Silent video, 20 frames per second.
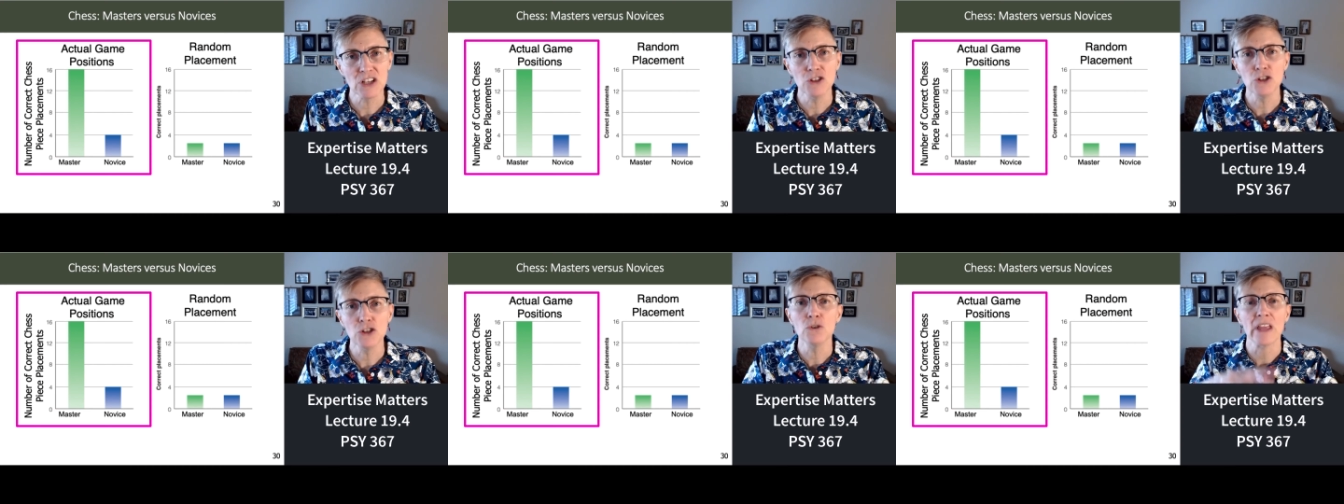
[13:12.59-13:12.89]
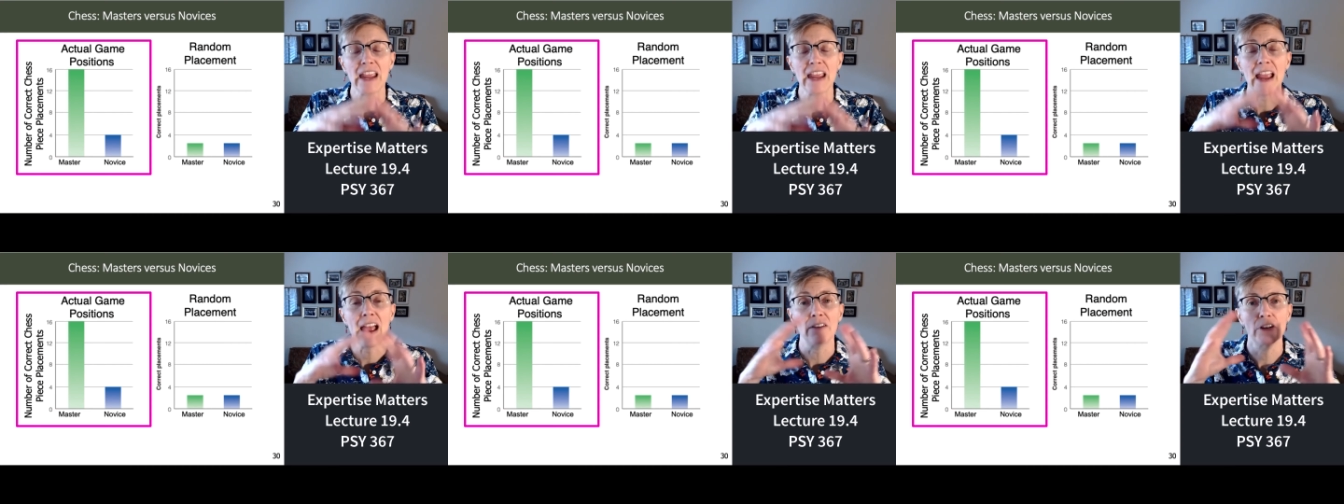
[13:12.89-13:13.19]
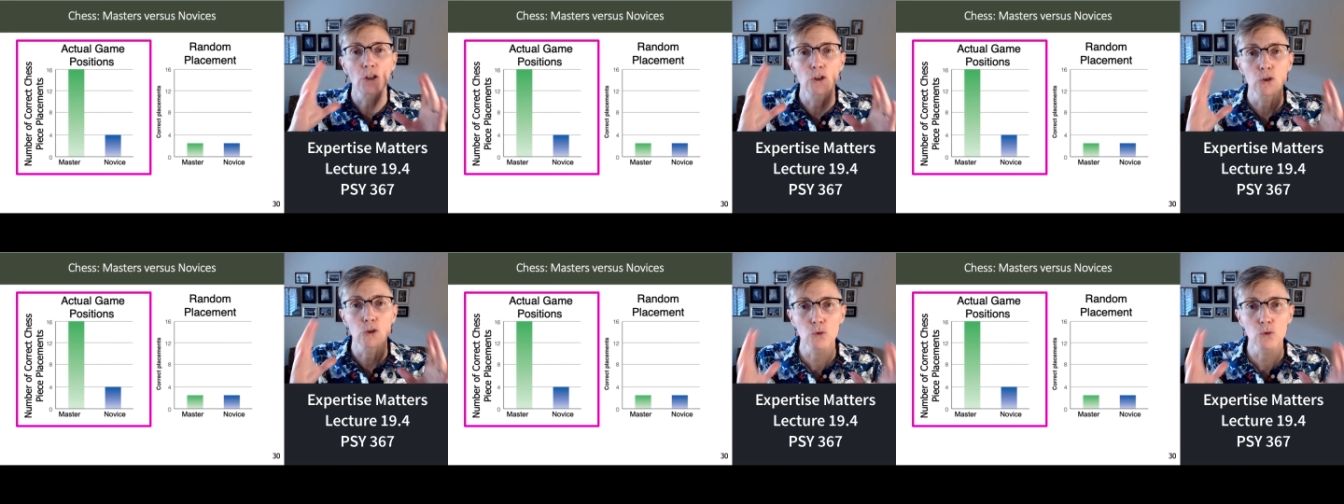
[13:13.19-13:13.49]
They have a
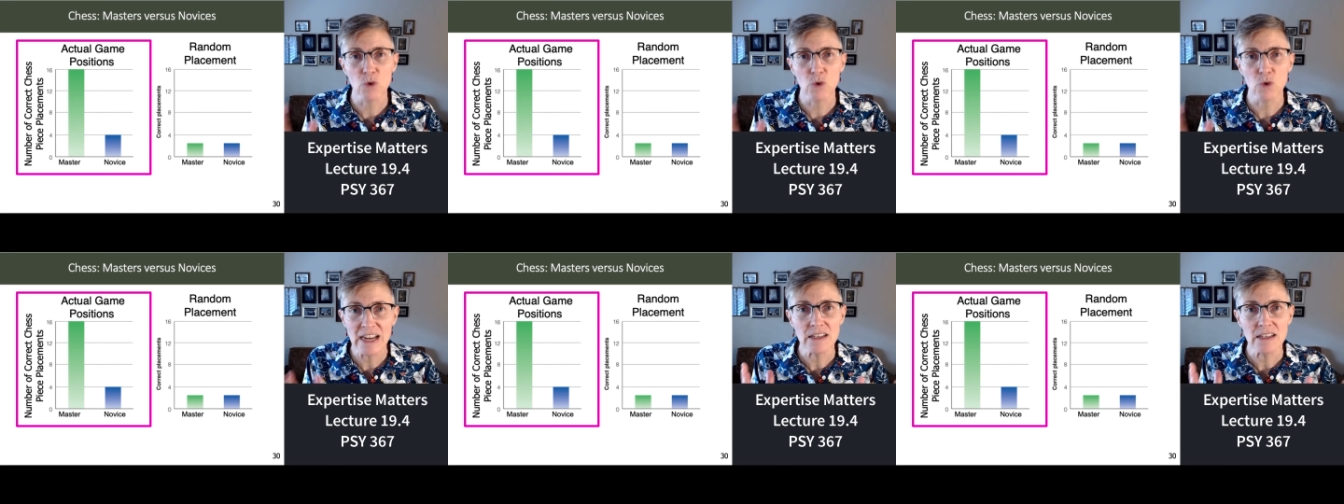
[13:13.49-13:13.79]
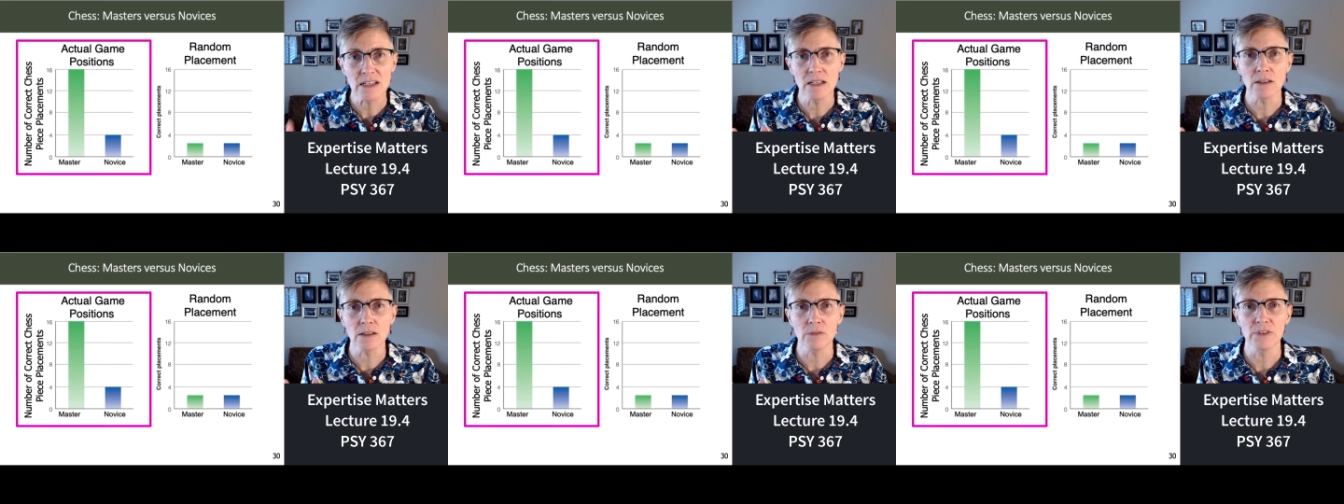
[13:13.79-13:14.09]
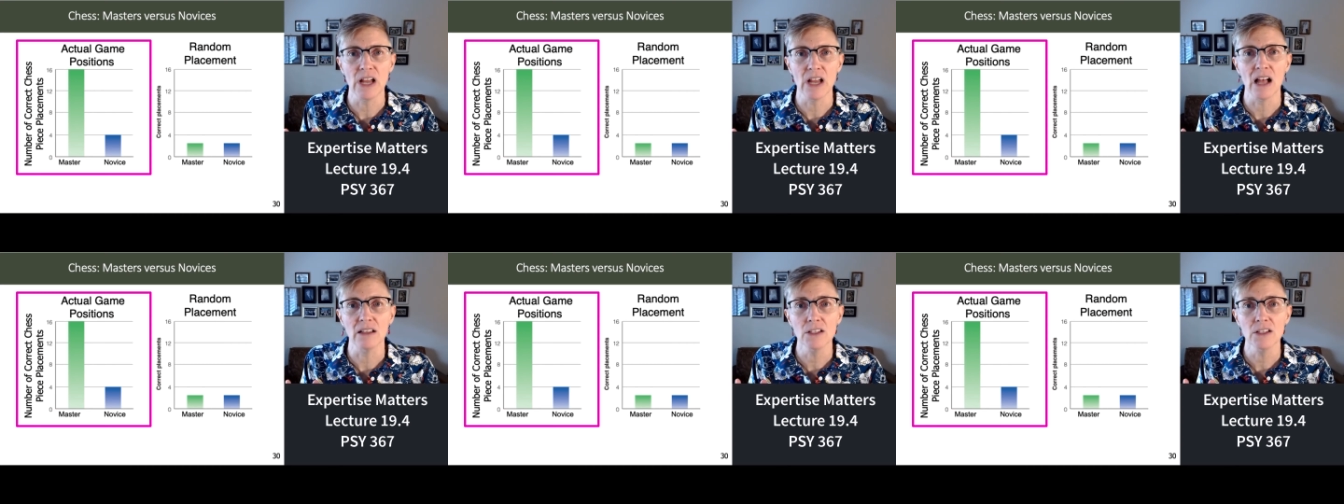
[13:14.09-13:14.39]
great deal of
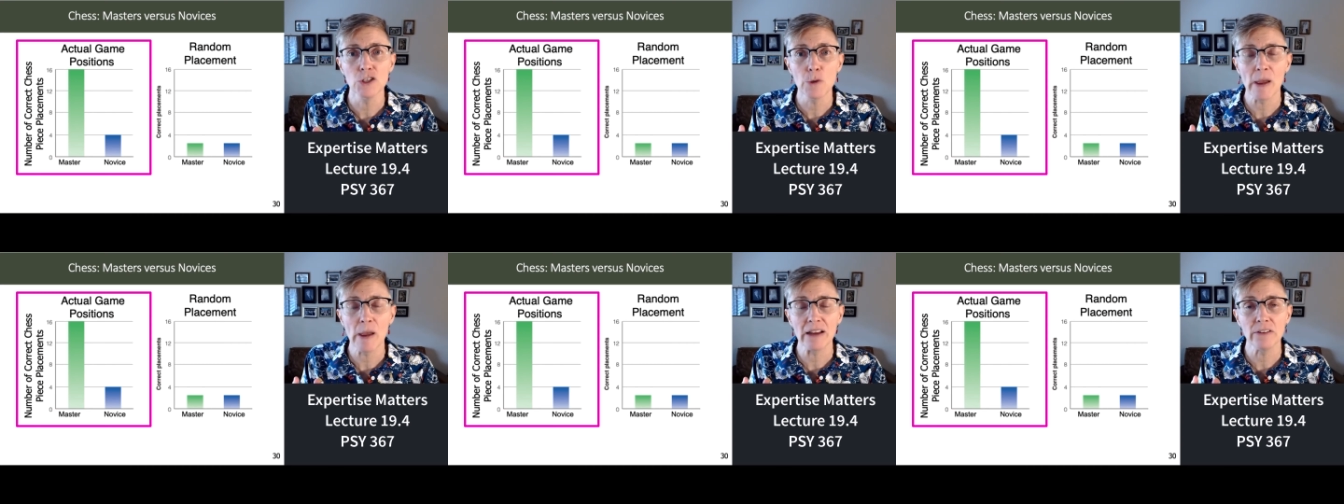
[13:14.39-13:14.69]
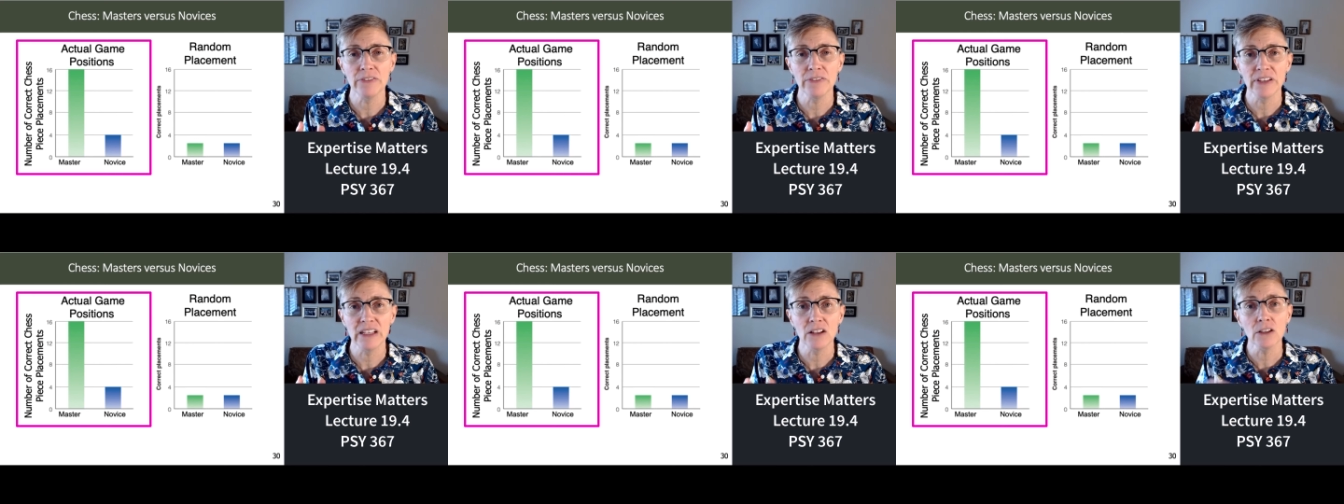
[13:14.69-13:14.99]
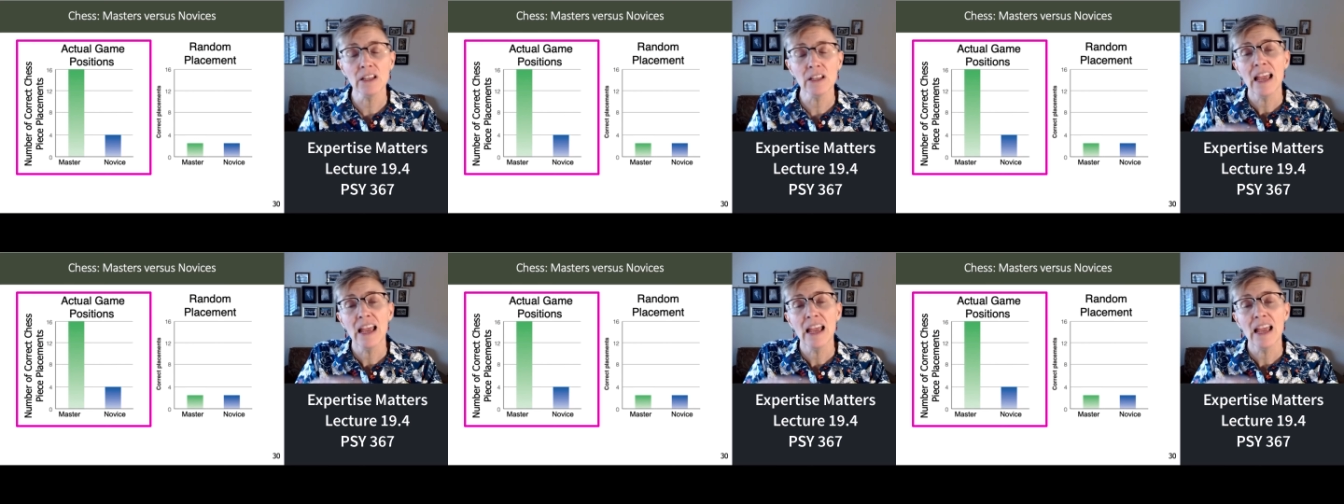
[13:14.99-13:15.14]
knowledge about a field